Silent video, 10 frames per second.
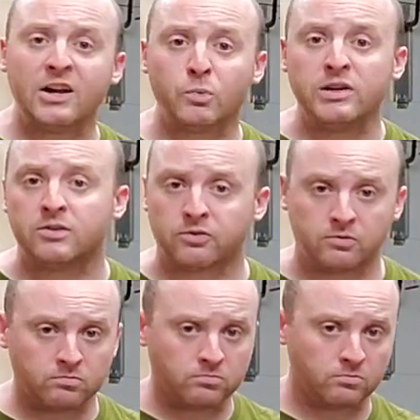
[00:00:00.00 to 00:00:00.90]
High
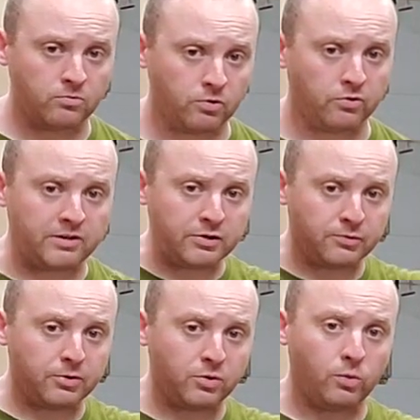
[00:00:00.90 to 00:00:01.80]
winds, those
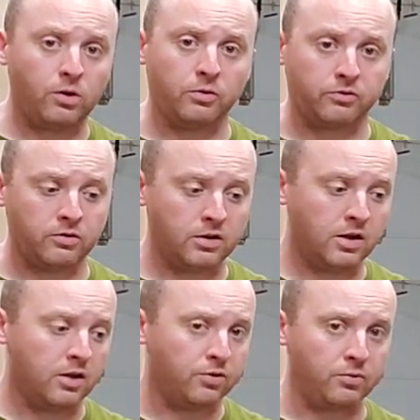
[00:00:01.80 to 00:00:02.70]
nice vertical
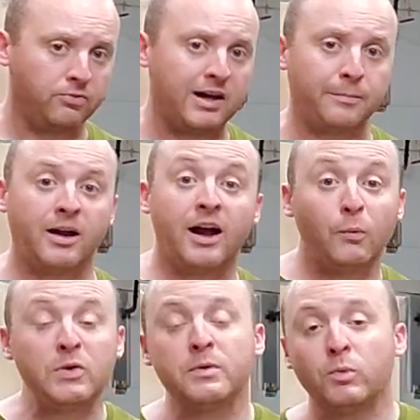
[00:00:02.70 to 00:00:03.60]
walls, don't
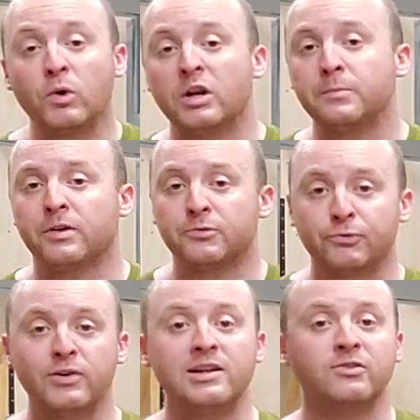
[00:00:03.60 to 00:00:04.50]
flap. We've been woken up
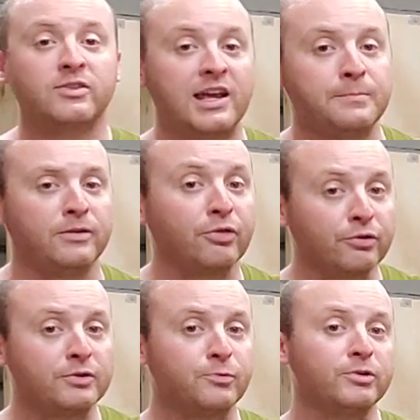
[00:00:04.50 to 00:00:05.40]
by friends
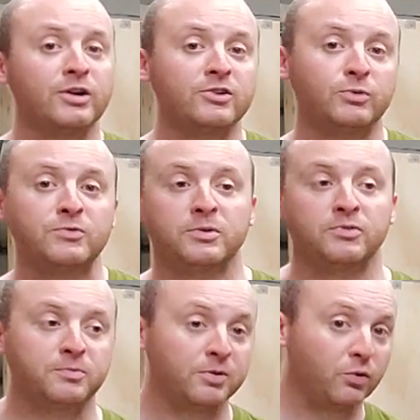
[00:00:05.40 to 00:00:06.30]
camping 30, 40 yards
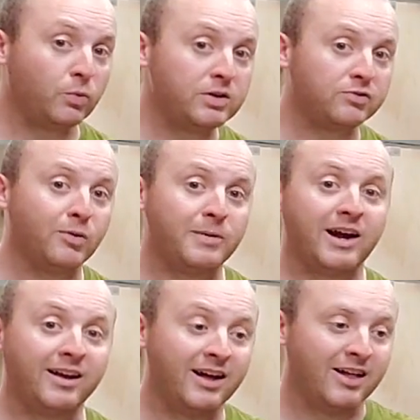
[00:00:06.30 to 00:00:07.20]
away from us because the wind is
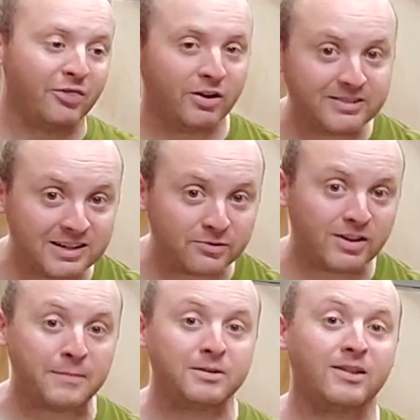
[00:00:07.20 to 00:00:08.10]
so bad, their
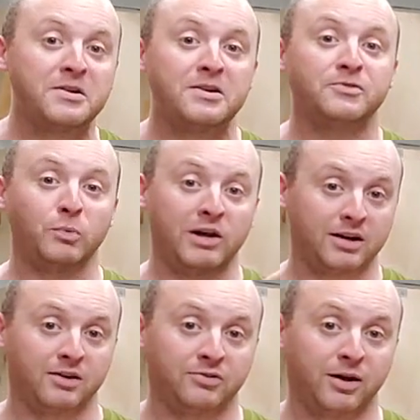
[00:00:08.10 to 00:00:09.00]
tent's flapping loud enough to
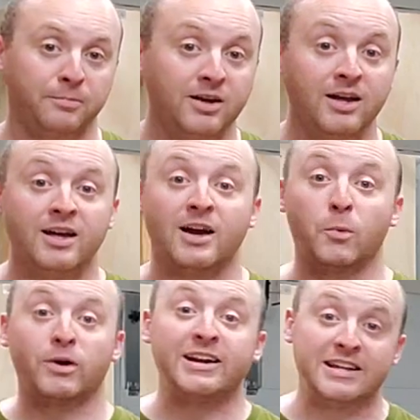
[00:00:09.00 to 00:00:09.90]
wake us up.
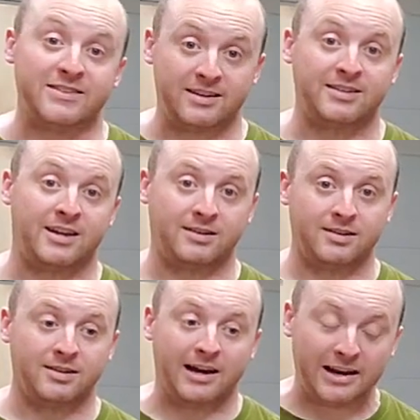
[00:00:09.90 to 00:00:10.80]
And we're not in that
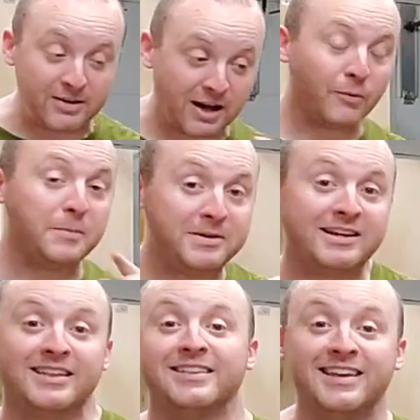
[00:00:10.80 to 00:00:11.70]
tent. I do not
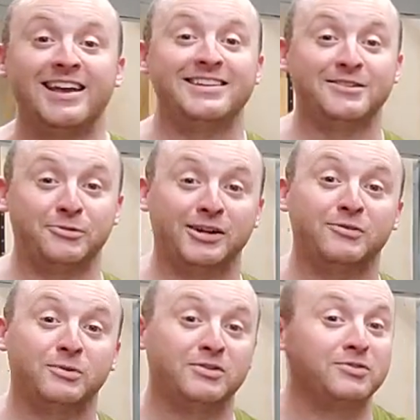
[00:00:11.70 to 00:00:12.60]
want to be in that tent of
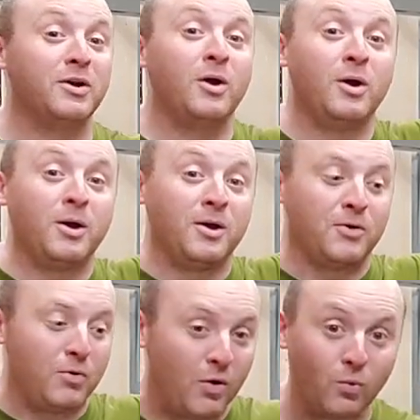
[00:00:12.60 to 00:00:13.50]
theirs when it's just
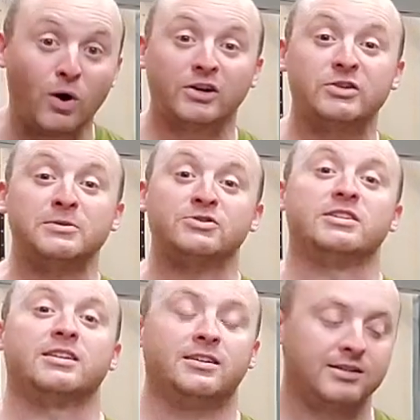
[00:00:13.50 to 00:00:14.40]
a washing
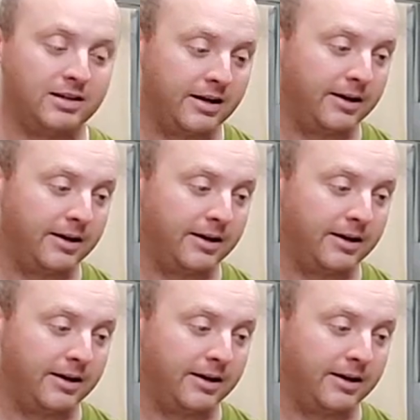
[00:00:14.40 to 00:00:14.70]
machine.